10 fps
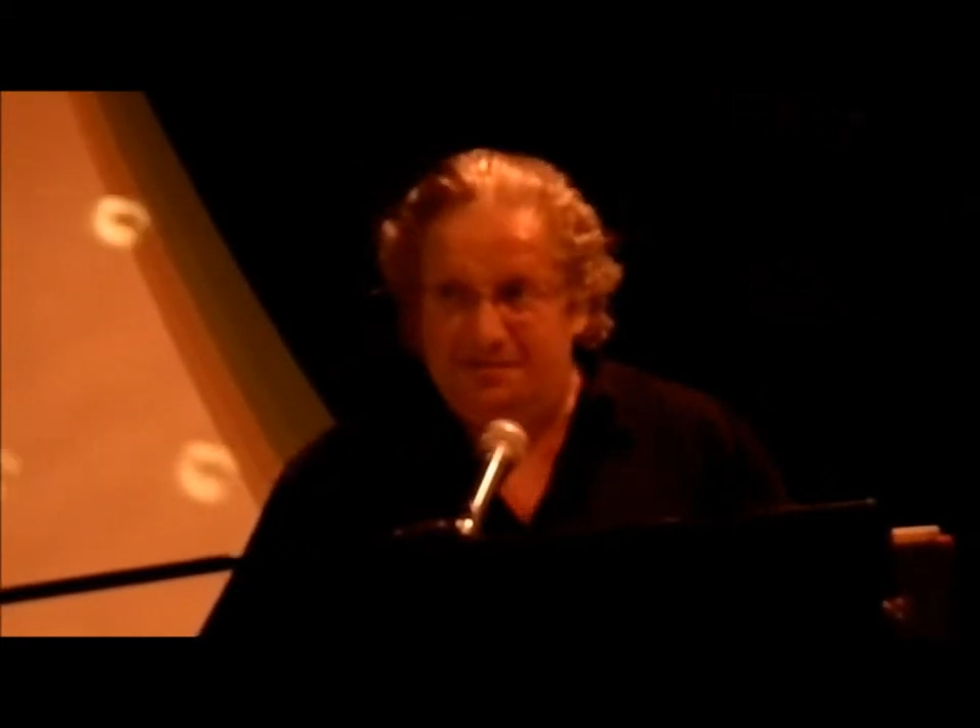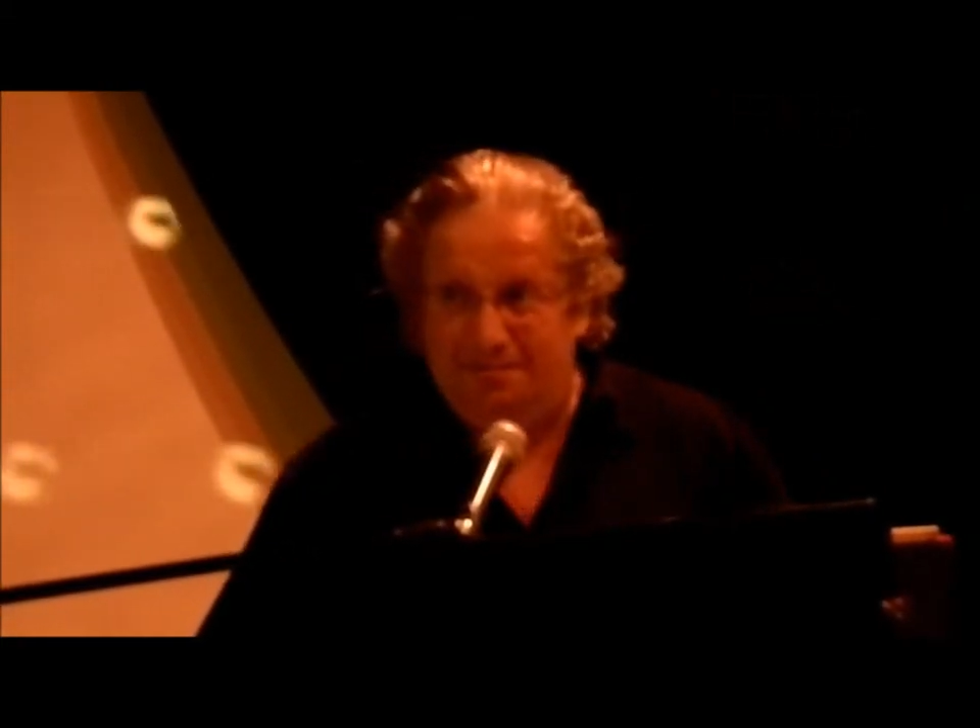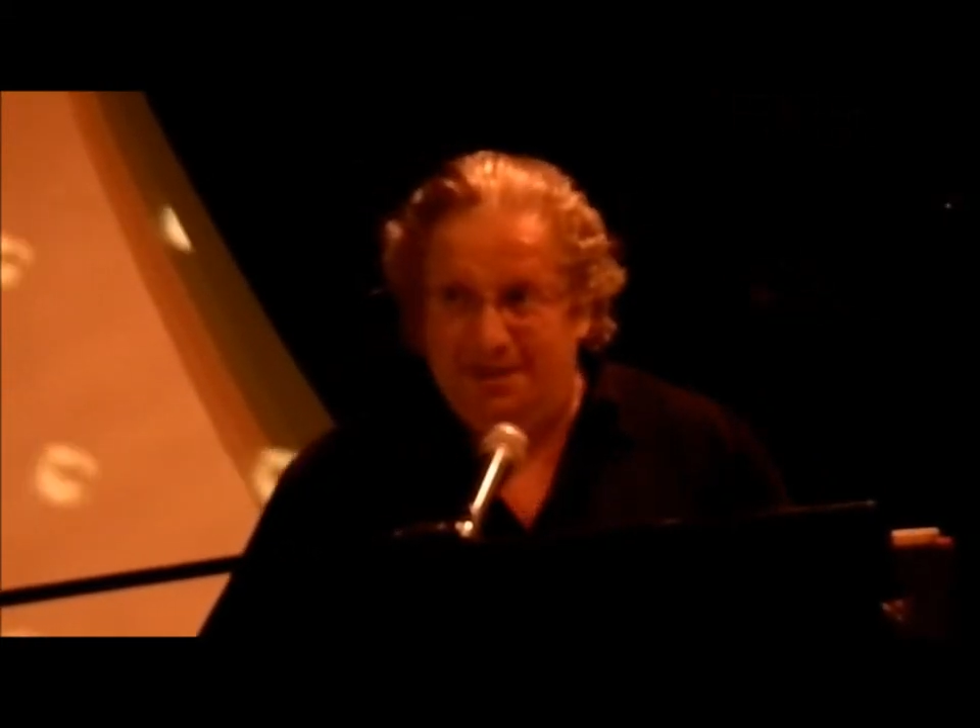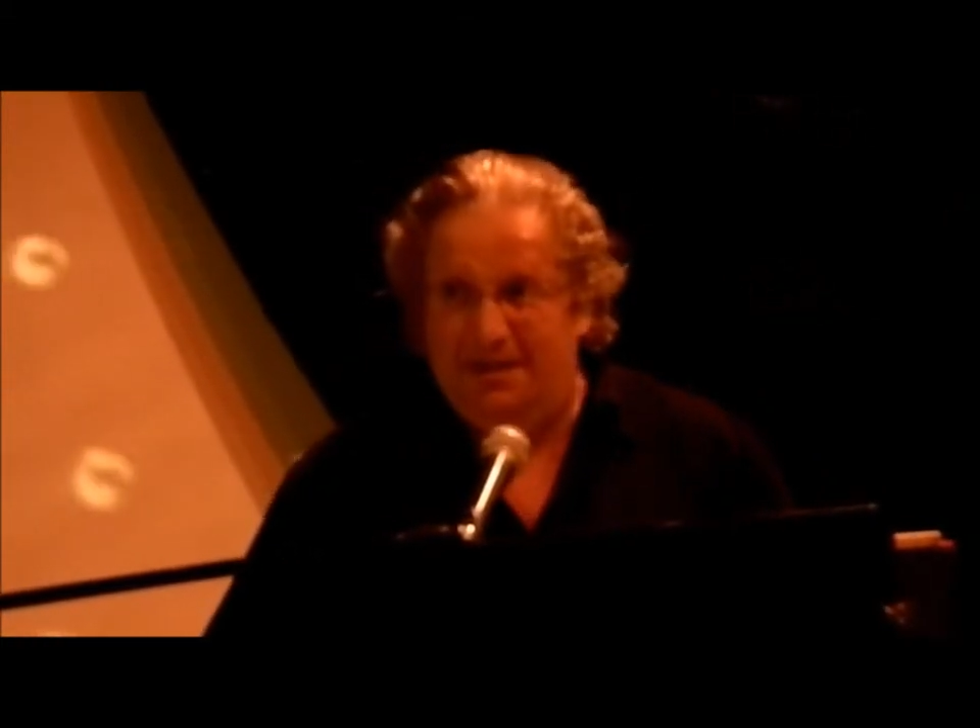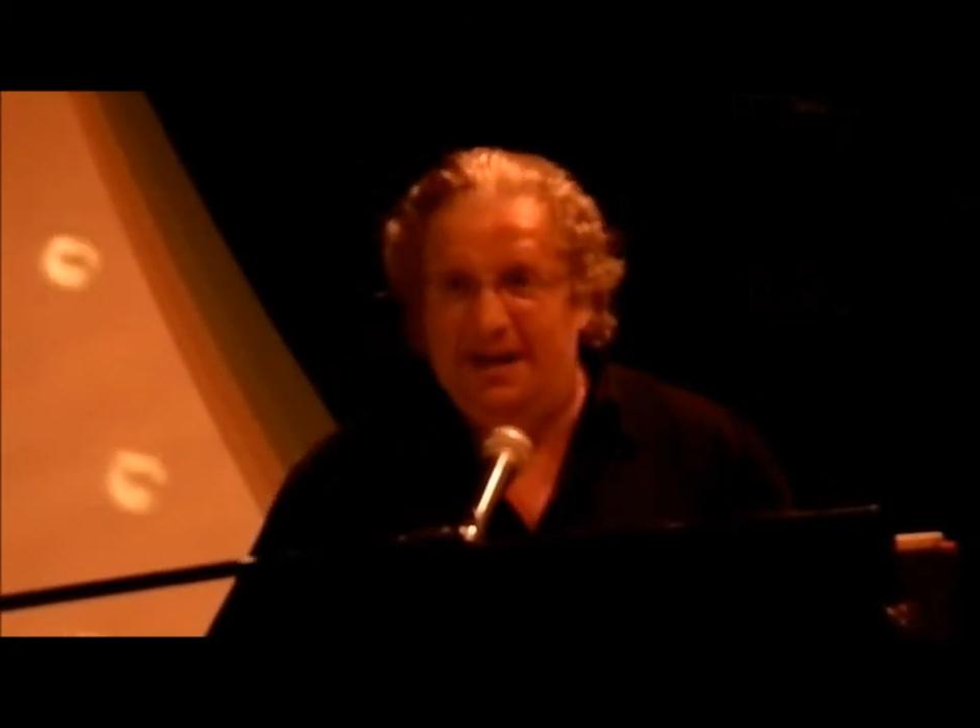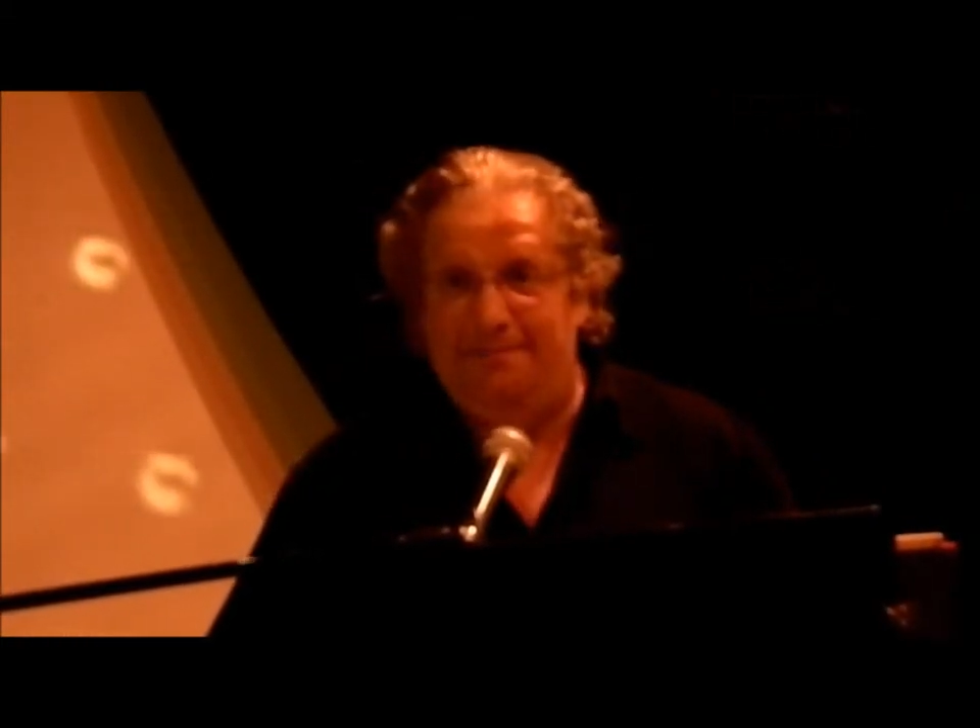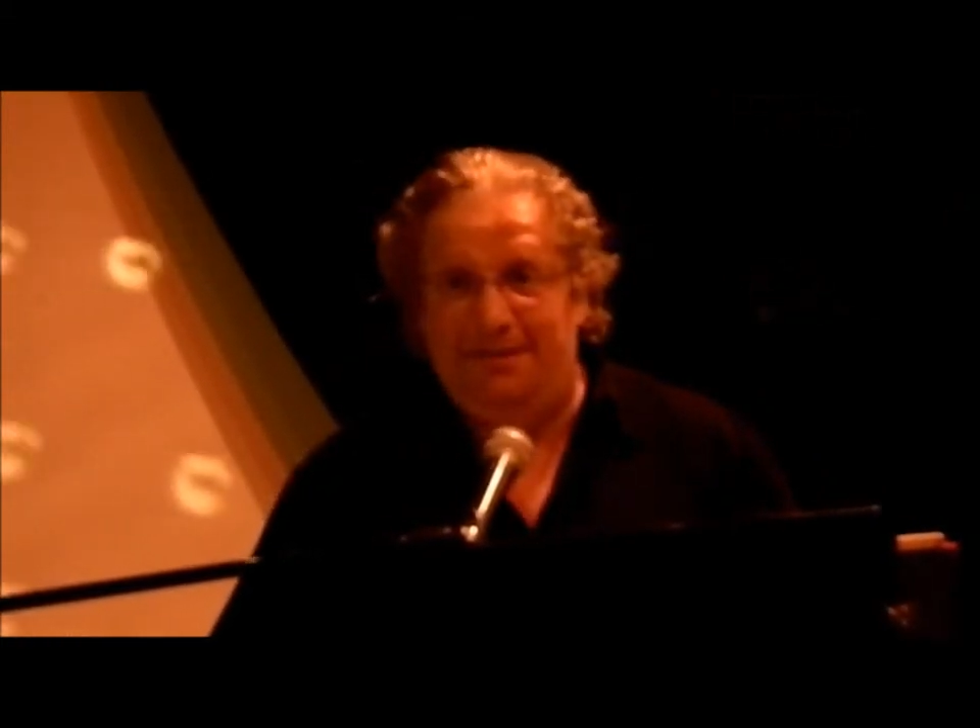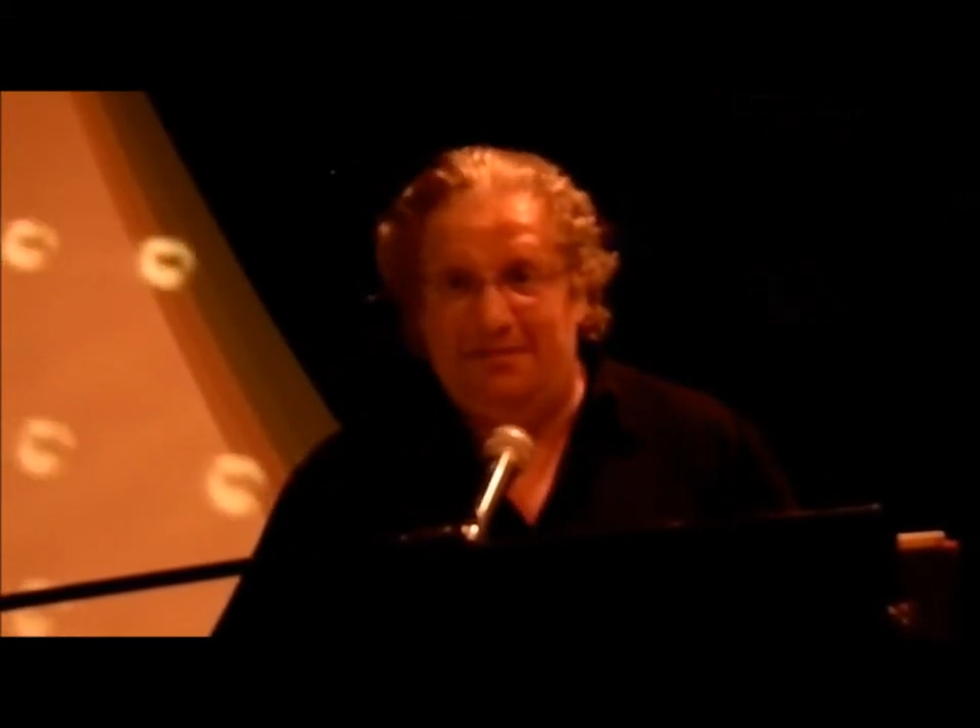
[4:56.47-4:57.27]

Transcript: yet be